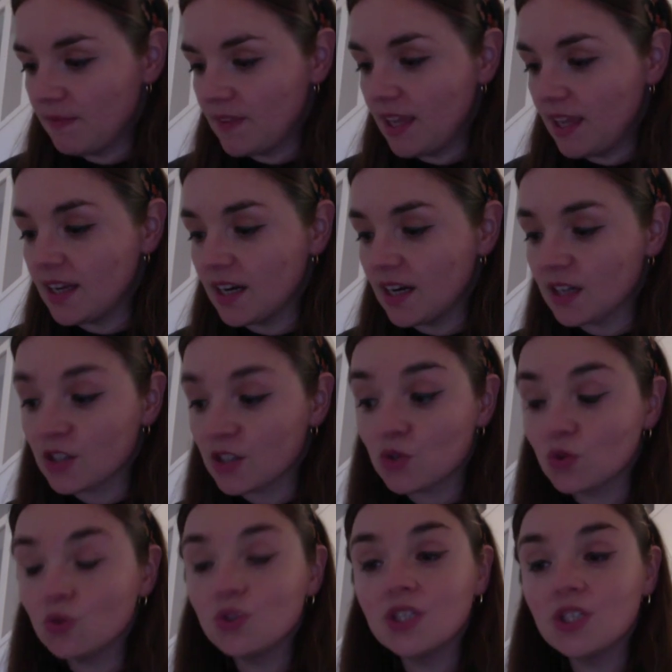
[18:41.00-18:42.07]
in their
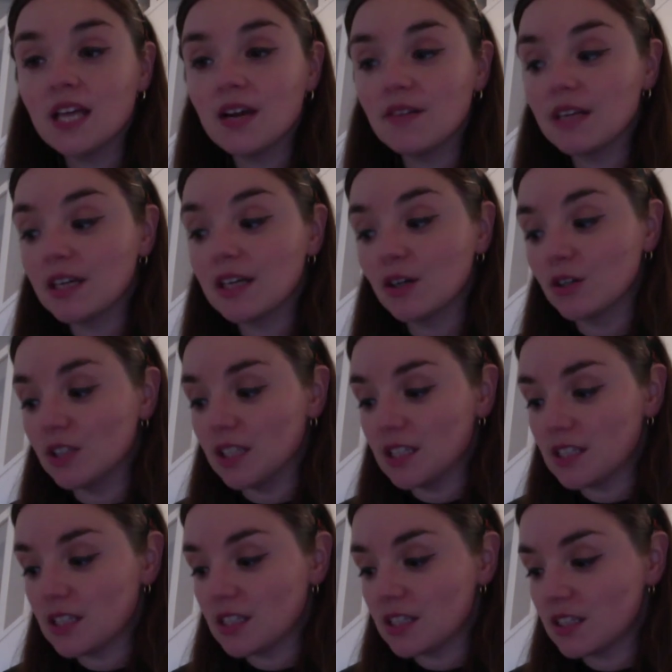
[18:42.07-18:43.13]
extraordinary
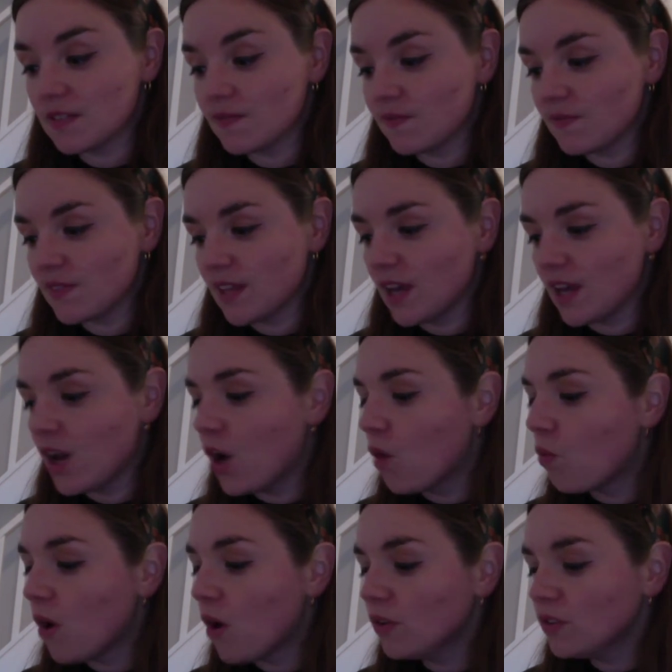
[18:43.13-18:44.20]
goodness.
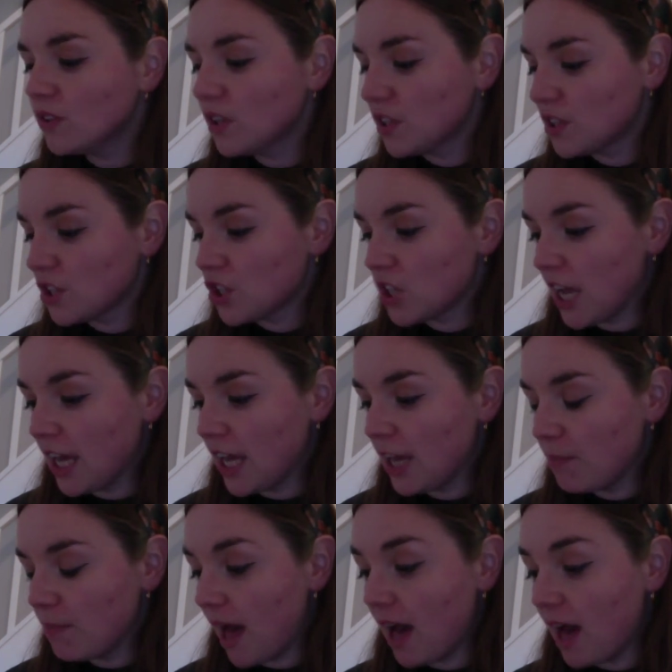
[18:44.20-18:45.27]
One
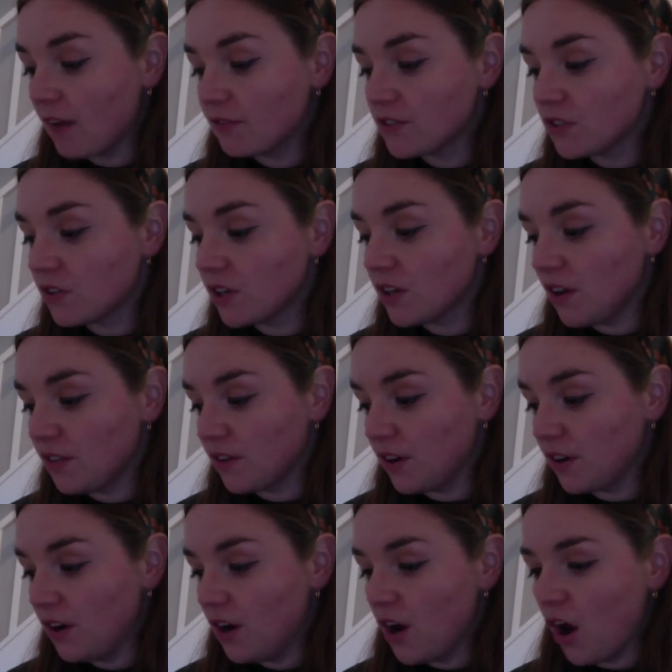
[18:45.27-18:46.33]
shape after
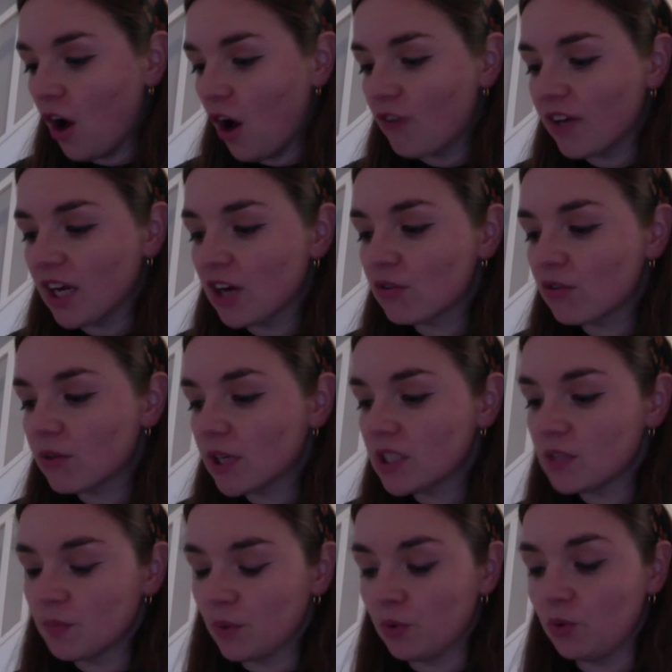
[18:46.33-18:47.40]
another of
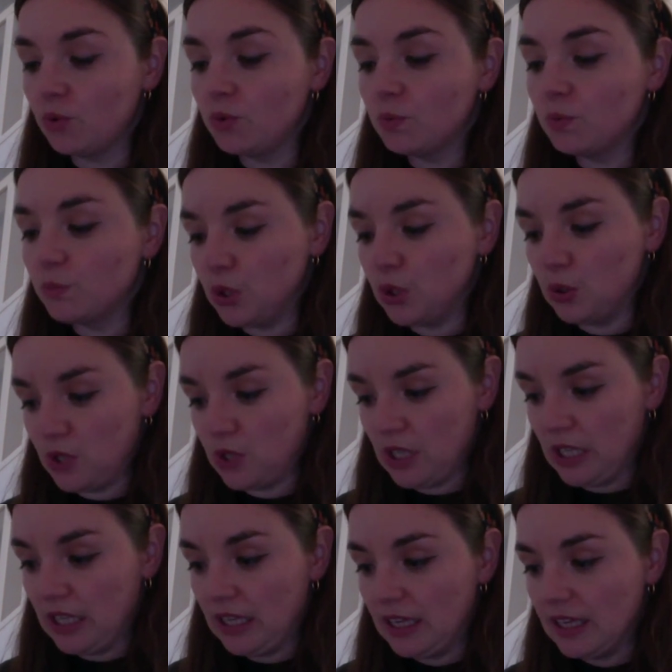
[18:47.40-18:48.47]
incredible
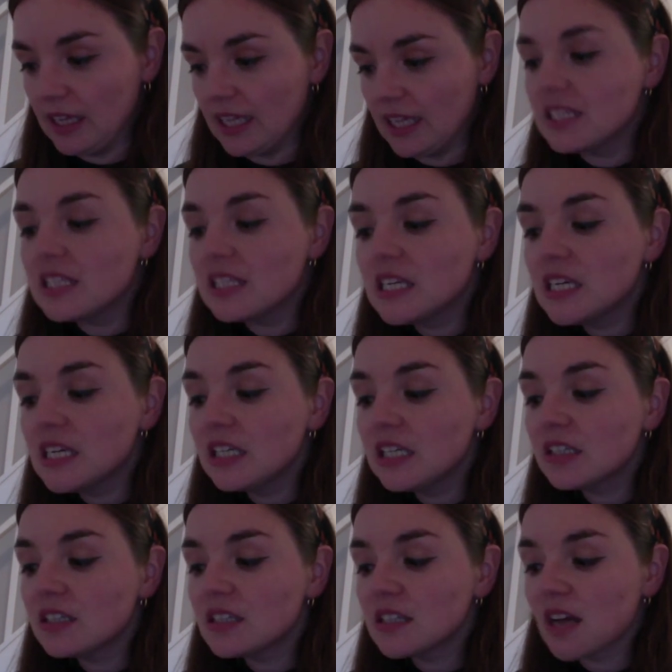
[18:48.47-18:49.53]
beauty.
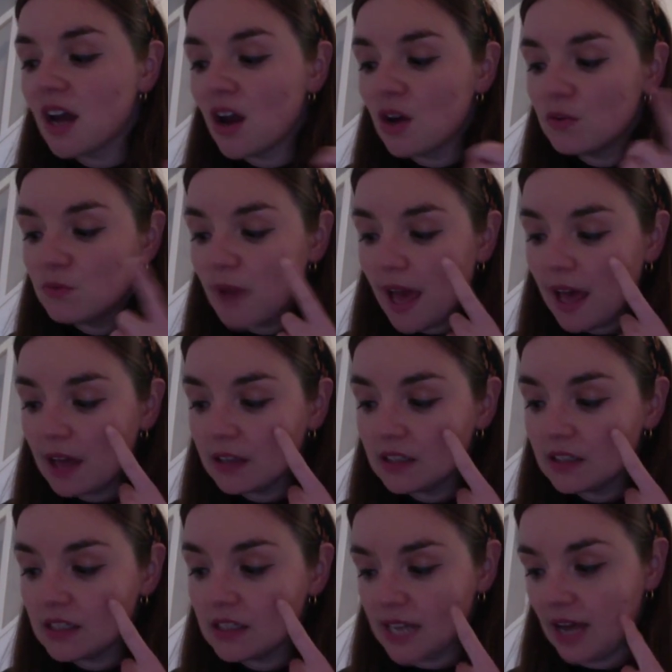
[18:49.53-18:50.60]
Tears
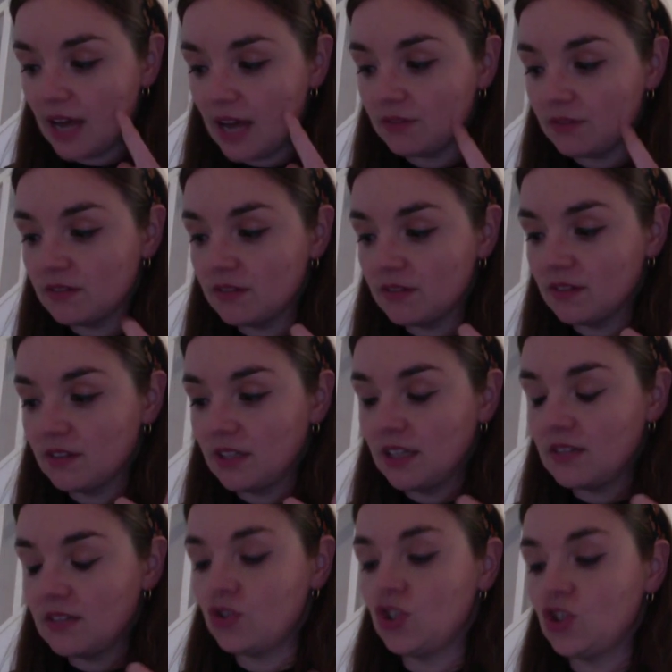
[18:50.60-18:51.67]
ran down
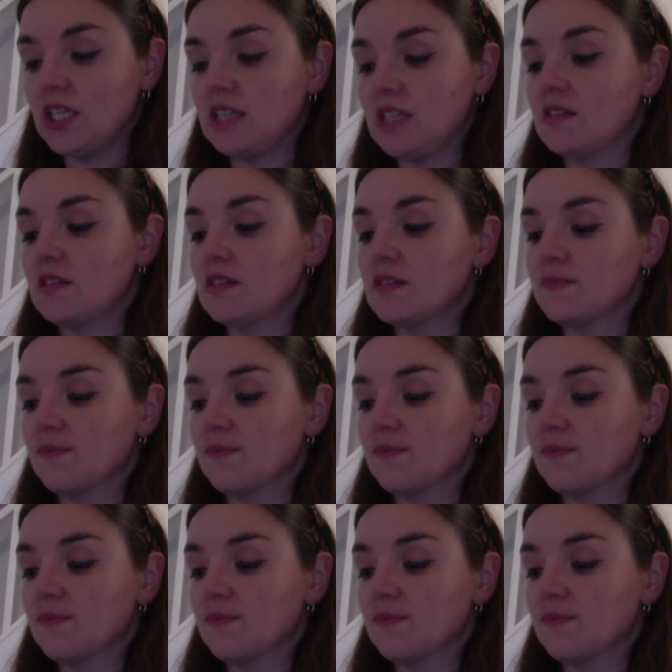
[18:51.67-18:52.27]
his cheeks.